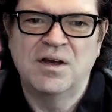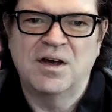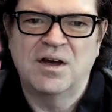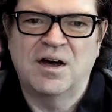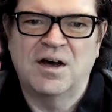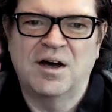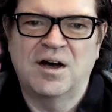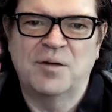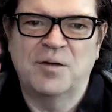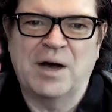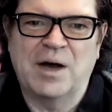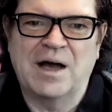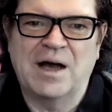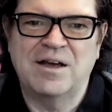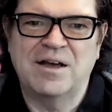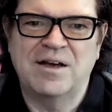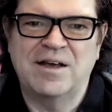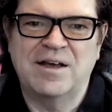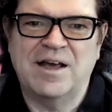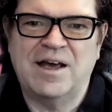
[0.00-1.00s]
I'm going
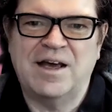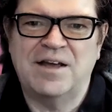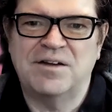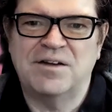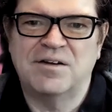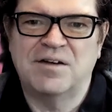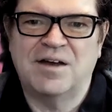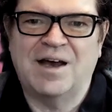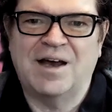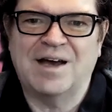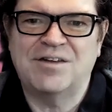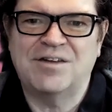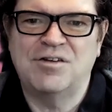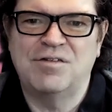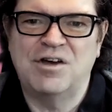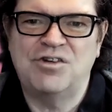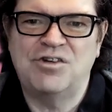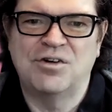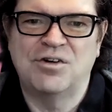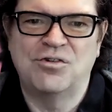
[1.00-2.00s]
to get
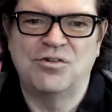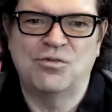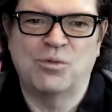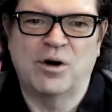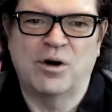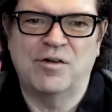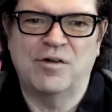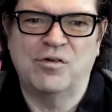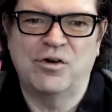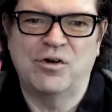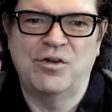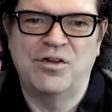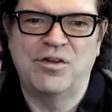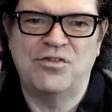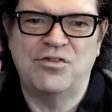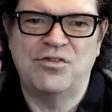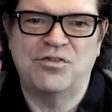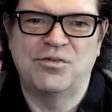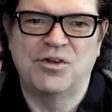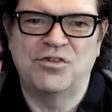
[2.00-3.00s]
activations wherever
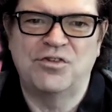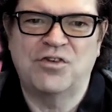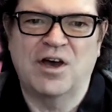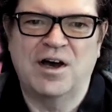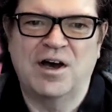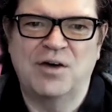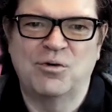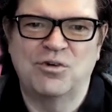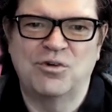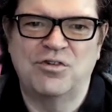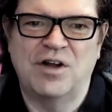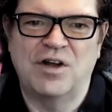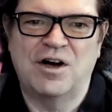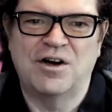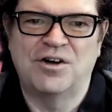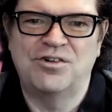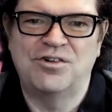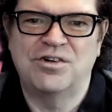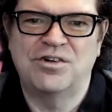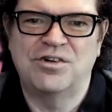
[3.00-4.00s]
this guy was
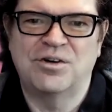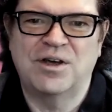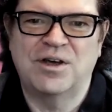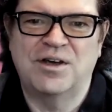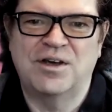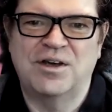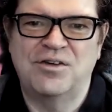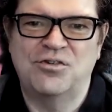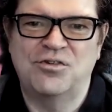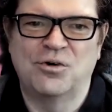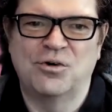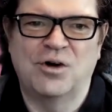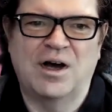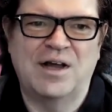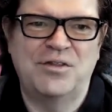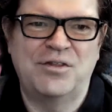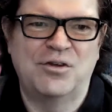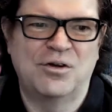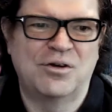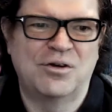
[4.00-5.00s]
large, okay? So
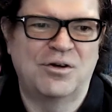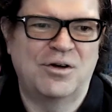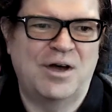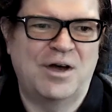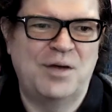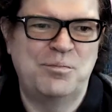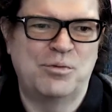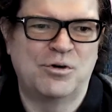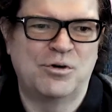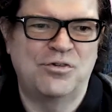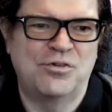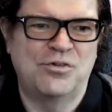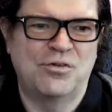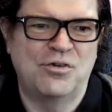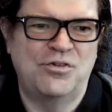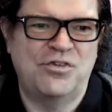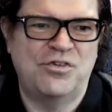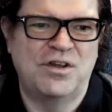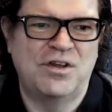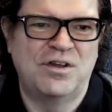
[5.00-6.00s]
at the endpoints of
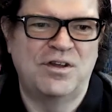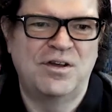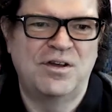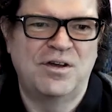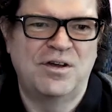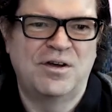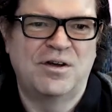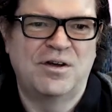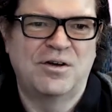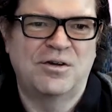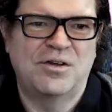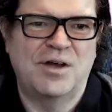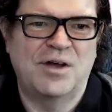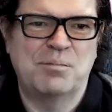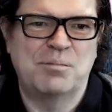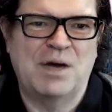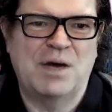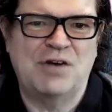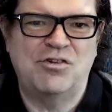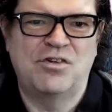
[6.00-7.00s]
the C that
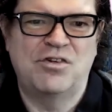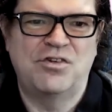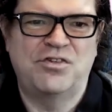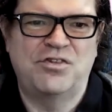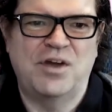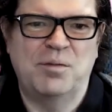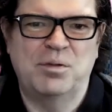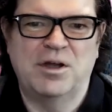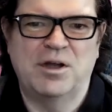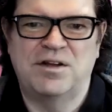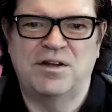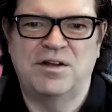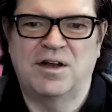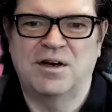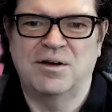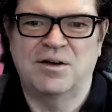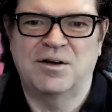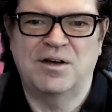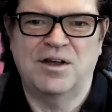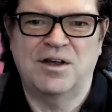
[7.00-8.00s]
match this template, and
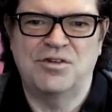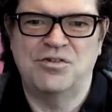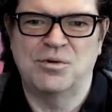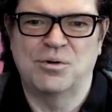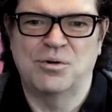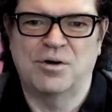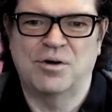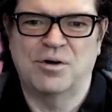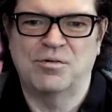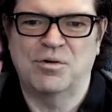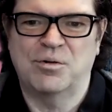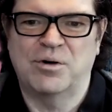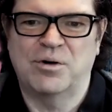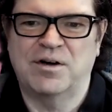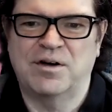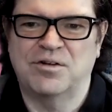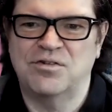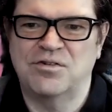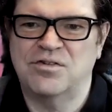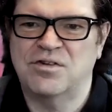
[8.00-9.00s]
I'm going to get 0 everywhere
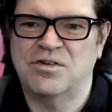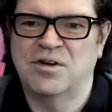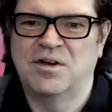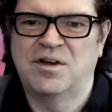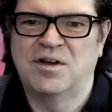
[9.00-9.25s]
else.